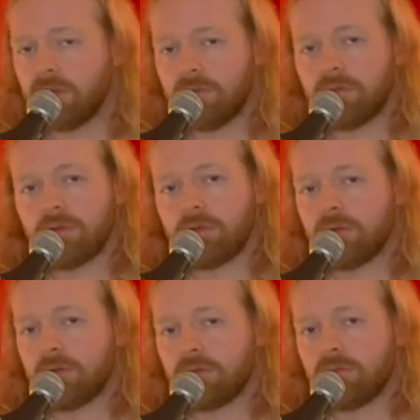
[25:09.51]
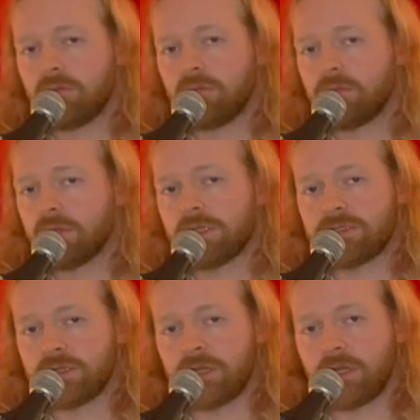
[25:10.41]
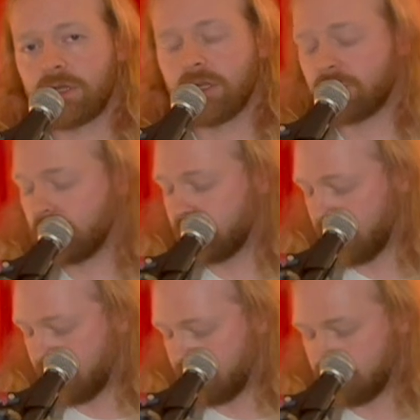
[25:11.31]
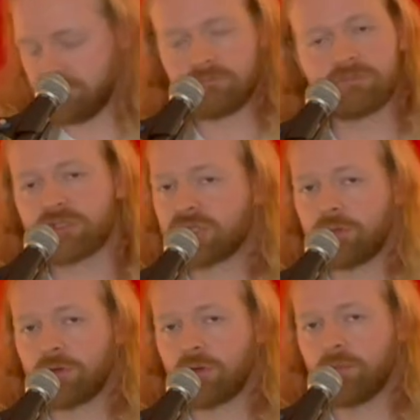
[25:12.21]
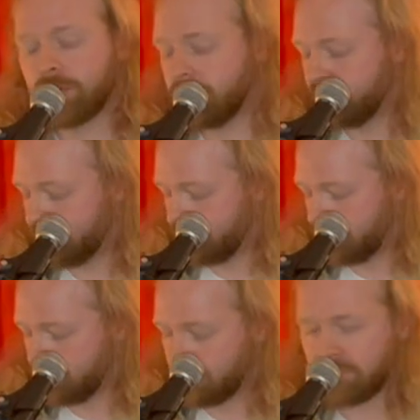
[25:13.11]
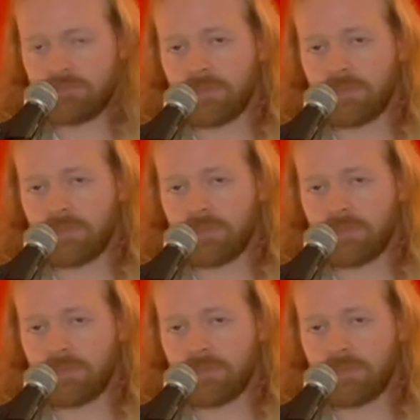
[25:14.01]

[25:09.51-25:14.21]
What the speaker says: Is there an E chord there? Strumming it open. Now I'm palm muting.